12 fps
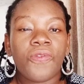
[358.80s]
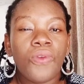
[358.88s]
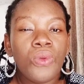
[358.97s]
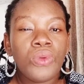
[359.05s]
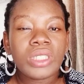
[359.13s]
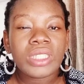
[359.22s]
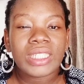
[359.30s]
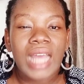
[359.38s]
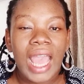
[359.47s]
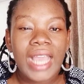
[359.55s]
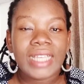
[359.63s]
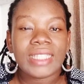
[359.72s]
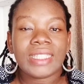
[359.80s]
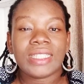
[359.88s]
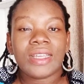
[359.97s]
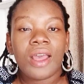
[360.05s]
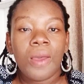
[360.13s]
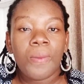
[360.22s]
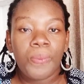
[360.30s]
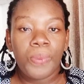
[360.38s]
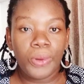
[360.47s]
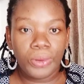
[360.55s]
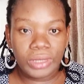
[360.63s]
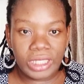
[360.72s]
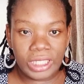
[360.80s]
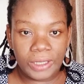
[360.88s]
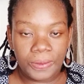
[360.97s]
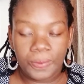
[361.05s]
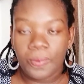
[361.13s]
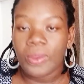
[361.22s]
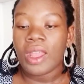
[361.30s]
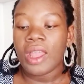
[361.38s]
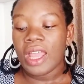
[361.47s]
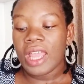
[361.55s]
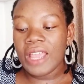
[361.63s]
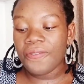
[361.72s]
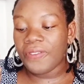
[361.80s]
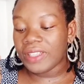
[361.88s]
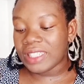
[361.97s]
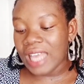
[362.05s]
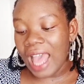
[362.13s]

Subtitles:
full sized protein. If it